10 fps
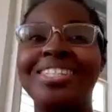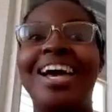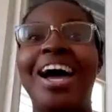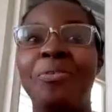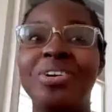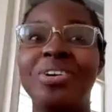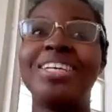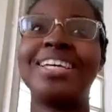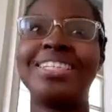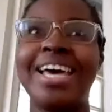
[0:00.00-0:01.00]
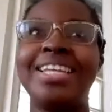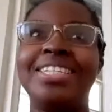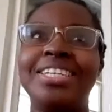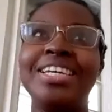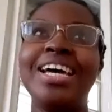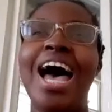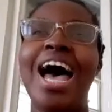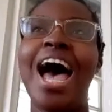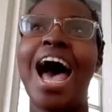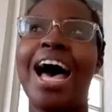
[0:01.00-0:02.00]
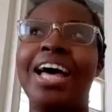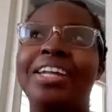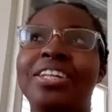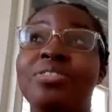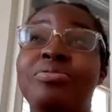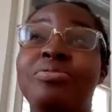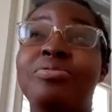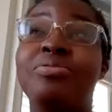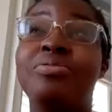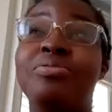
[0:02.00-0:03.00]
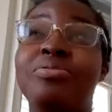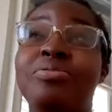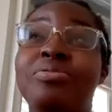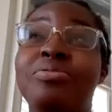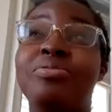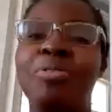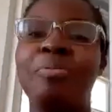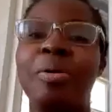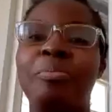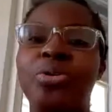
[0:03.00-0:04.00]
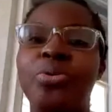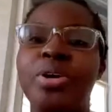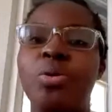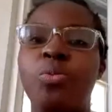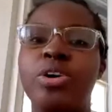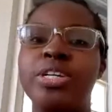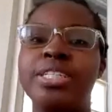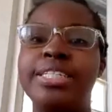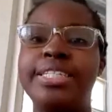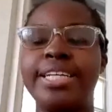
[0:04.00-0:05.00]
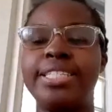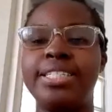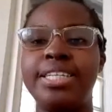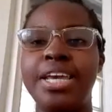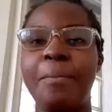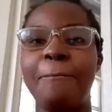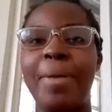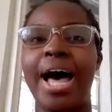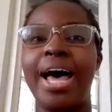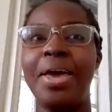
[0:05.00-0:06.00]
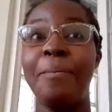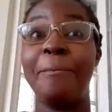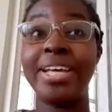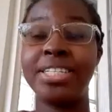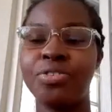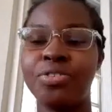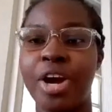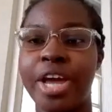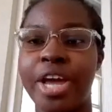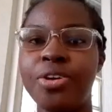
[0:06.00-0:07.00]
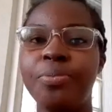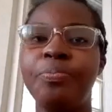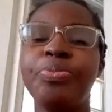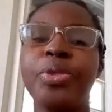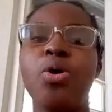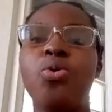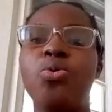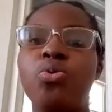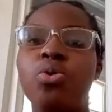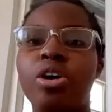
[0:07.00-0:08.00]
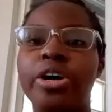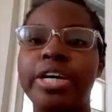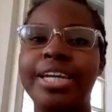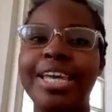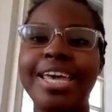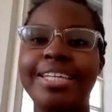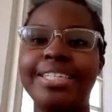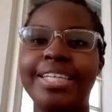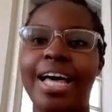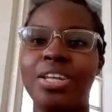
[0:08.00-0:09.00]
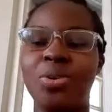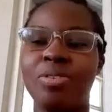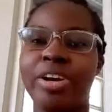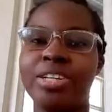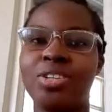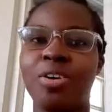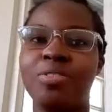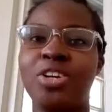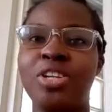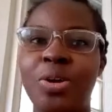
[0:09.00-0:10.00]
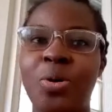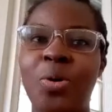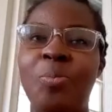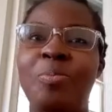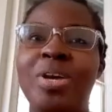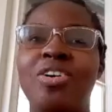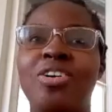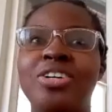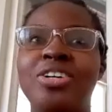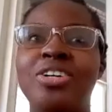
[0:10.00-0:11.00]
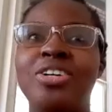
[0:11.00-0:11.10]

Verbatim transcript: say I was excited. And the first thing I can remember doing was texting my best friend, who currently is at the University of Toledo, because